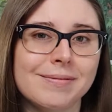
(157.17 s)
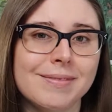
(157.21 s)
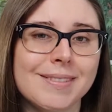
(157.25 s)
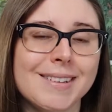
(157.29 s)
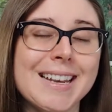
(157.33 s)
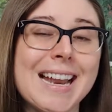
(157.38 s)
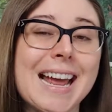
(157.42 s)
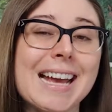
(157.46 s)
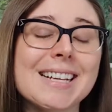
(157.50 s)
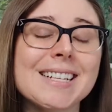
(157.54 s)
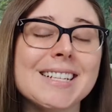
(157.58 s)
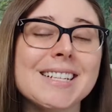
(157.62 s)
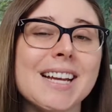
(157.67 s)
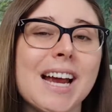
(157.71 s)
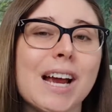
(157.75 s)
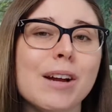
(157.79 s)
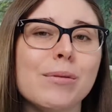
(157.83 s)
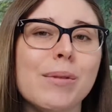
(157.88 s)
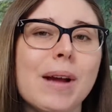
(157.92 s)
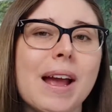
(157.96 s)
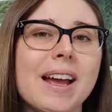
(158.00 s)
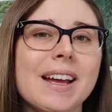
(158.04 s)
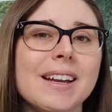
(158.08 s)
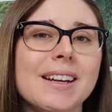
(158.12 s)
Next, I
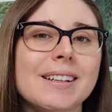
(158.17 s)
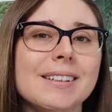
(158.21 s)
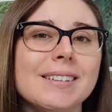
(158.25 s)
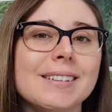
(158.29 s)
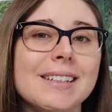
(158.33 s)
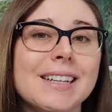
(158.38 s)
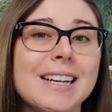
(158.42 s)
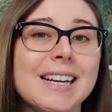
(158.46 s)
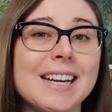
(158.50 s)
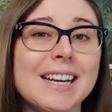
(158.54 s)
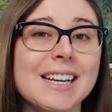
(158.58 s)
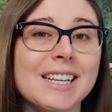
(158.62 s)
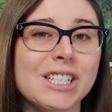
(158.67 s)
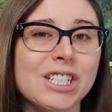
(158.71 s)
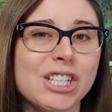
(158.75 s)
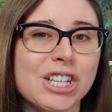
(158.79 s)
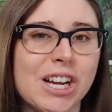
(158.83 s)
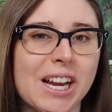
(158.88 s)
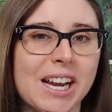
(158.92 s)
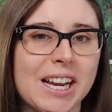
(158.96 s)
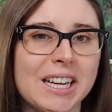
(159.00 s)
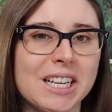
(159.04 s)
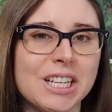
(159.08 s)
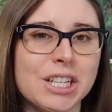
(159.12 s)
read Leading
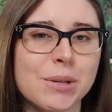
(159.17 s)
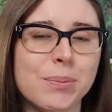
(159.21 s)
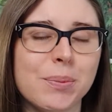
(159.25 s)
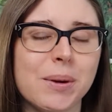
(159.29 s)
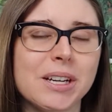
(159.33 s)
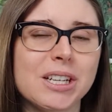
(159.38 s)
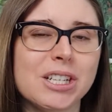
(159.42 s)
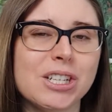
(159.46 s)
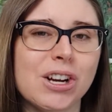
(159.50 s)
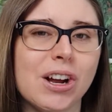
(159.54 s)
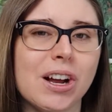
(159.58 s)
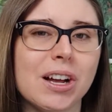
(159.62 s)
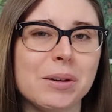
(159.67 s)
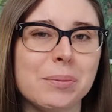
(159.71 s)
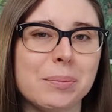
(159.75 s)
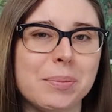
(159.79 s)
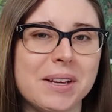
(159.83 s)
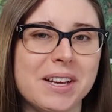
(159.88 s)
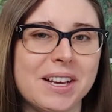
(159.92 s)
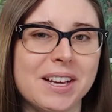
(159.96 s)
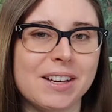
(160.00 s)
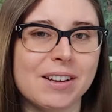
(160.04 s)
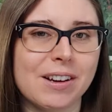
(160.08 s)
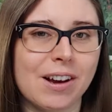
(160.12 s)
Change by John
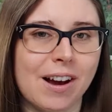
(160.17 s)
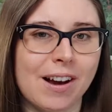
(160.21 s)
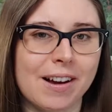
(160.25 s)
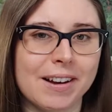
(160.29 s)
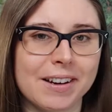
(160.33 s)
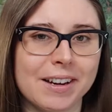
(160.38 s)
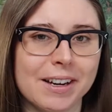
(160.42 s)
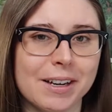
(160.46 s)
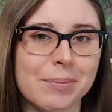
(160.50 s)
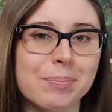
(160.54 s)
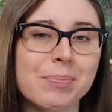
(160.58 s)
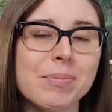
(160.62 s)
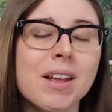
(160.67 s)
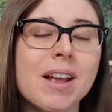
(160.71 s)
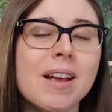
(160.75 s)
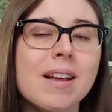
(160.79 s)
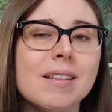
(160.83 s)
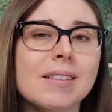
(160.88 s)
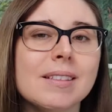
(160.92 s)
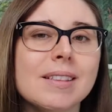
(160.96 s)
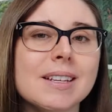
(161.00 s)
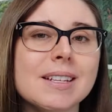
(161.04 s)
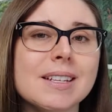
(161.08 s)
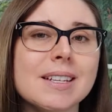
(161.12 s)
P. Kotter.
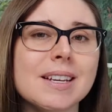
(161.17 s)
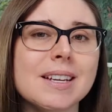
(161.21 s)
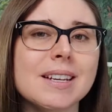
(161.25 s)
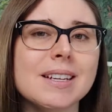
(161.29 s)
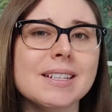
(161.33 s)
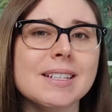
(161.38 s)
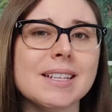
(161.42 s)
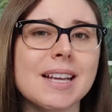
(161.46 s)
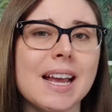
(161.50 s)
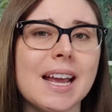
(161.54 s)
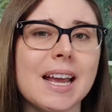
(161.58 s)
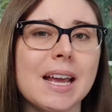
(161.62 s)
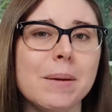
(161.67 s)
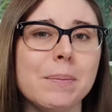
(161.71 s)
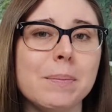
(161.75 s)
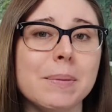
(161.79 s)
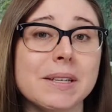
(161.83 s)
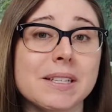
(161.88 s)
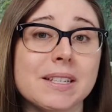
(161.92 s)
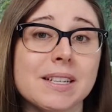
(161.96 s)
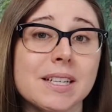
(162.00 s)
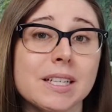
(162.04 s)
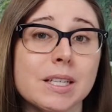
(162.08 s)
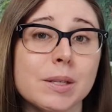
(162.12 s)
This is a
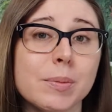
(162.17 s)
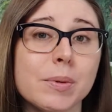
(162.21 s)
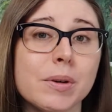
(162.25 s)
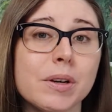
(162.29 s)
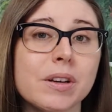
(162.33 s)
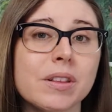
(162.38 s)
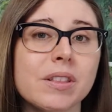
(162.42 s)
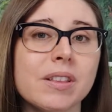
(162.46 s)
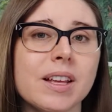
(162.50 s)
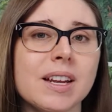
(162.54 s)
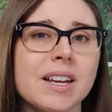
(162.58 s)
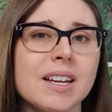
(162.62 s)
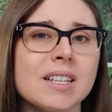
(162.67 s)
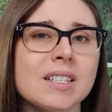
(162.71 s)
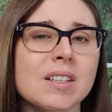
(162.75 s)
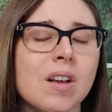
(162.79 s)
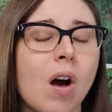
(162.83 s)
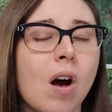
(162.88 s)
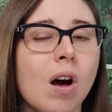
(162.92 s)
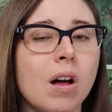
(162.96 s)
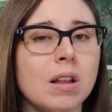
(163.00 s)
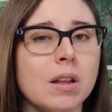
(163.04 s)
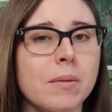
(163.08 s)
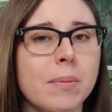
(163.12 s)
business book that is
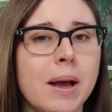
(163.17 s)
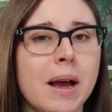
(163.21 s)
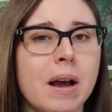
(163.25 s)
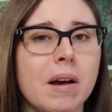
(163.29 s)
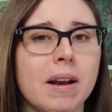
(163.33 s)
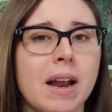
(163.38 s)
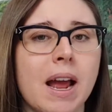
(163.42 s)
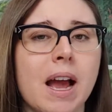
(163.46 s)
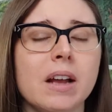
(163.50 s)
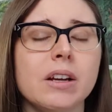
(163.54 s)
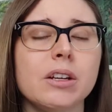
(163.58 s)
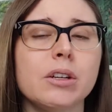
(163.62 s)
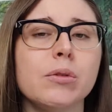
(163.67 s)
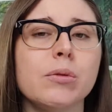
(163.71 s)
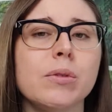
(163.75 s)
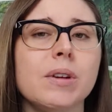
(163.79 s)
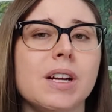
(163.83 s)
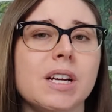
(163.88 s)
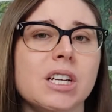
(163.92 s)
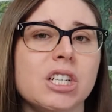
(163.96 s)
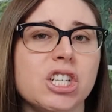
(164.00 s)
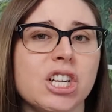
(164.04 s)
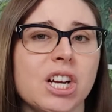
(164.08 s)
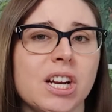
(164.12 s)
all about how to
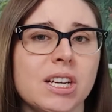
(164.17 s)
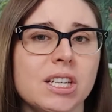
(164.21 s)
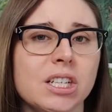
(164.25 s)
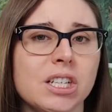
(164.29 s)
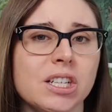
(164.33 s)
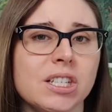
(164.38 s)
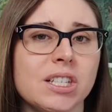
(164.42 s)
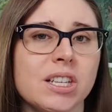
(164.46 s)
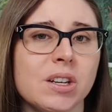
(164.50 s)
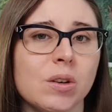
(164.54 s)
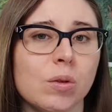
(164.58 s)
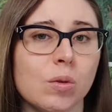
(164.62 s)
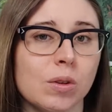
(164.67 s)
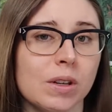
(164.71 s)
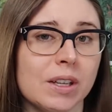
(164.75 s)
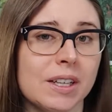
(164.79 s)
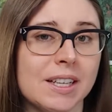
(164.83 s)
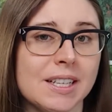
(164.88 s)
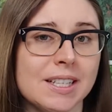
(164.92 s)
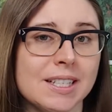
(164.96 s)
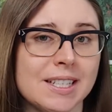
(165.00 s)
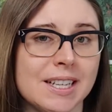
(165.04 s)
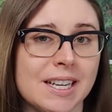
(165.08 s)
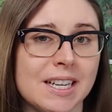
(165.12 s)
create changes in
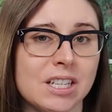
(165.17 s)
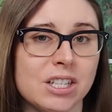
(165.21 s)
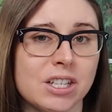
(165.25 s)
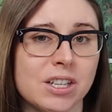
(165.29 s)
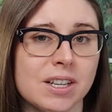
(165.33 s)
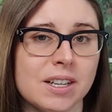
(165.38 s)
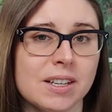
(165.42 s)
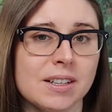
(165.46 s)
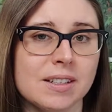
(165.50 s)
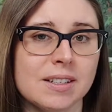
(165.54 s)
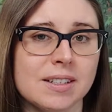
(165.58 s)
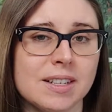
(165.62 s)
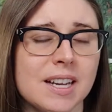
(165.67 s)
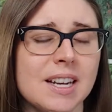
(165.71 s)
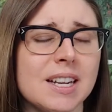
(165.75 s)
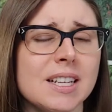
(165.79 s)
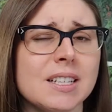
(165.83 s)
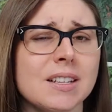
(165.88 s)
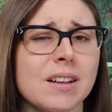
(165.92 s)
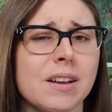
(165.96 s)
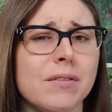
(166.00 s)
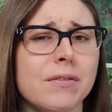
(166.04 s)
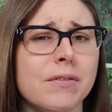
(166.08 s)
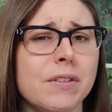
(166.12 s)
organizations. It
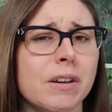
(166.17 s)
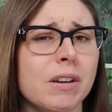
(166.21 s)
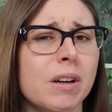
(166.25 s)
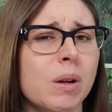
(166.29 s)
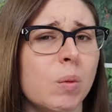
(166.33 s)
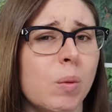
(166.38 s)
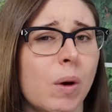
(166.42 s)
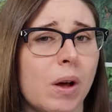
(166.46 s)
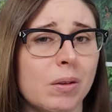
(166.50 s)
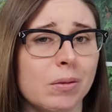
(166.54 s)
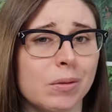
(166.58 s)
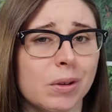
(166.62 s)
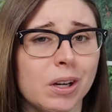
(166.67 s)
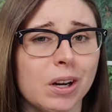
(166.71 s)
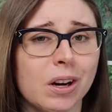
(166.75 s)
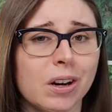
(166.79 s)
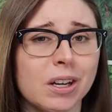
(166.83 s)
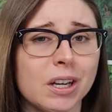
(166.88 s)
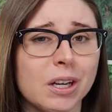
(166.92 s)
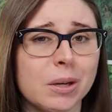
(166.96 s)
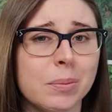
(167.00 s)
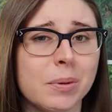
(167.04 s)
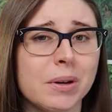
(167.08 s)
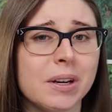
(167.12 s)
is a very well
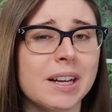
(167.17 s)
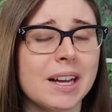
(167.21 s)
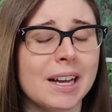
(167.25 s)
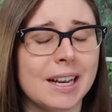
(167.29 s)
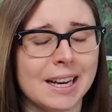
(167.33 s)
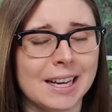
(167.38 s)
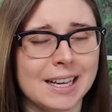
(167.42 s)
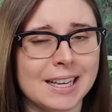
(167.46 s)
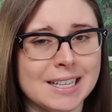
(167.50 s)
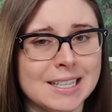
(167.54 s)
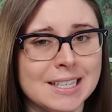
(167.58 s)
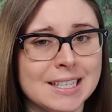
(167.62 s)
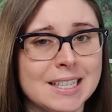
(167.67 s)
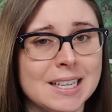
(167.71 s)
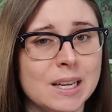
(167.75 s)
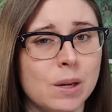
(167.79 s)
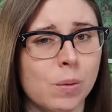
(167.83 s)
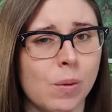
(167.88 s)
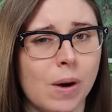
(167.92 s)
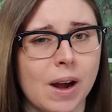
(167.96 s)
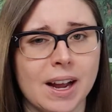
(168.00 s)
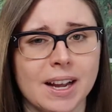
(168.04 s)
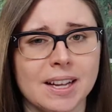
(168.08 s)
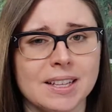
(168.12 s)
regarded book, and I can
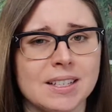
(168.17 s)
see why.